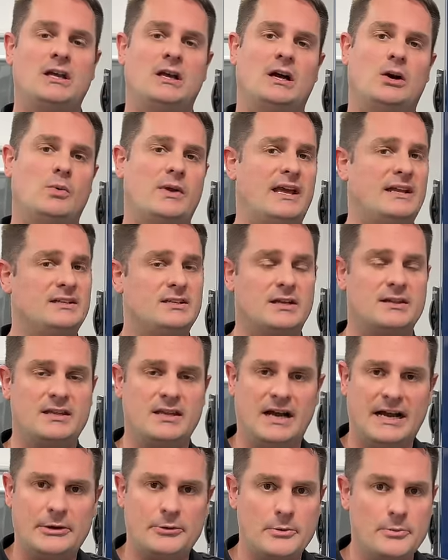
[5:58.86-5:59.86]
We had done the
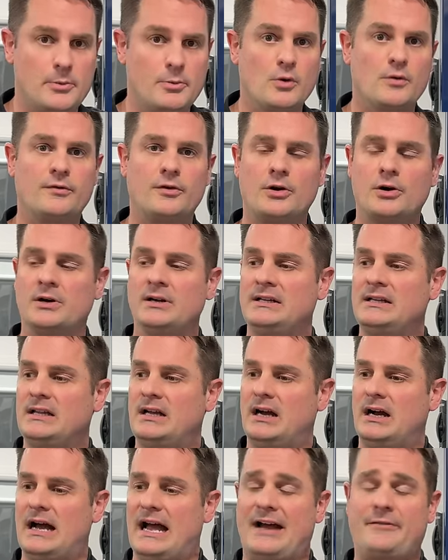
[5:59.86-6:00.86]
iron remover.
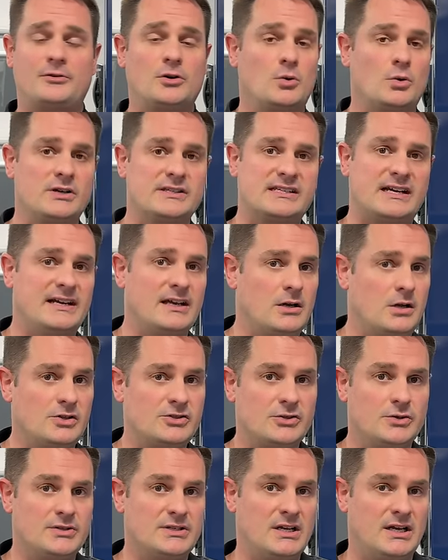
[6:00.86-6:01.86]
Afterwards, I had
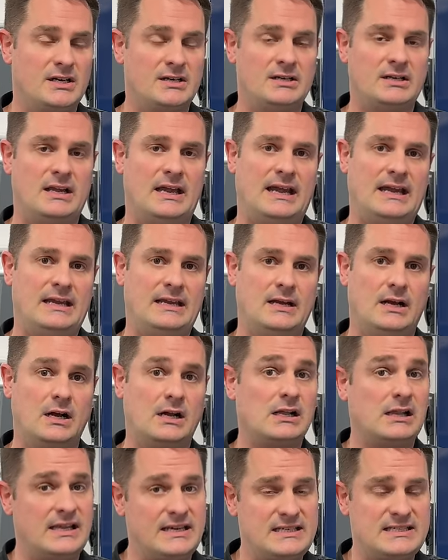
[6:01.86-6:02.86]
also done a
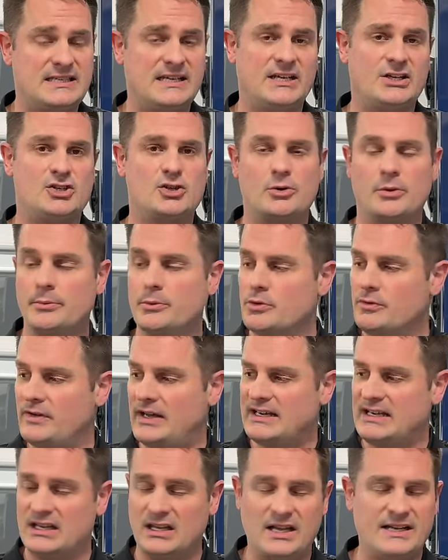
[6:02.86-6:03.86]
clay stage to remove
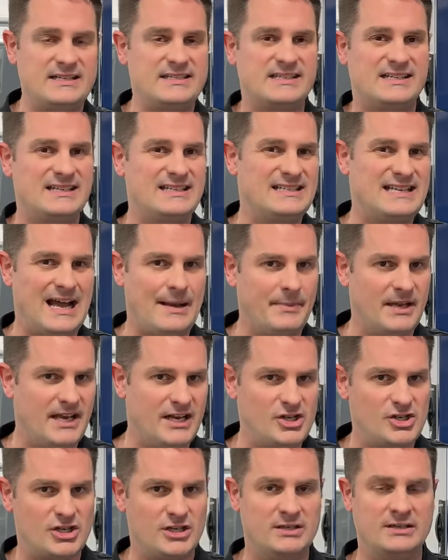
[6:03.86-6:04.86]
any light
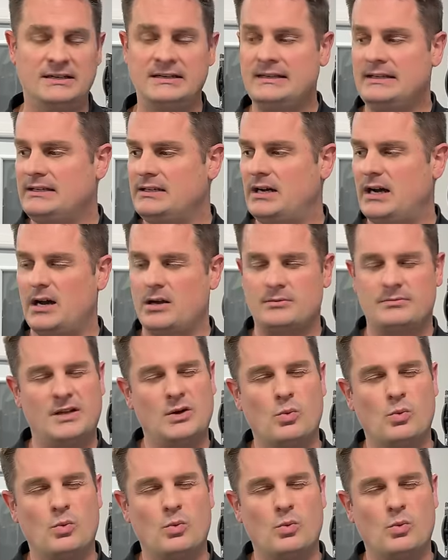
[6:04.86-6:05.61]
contamination. It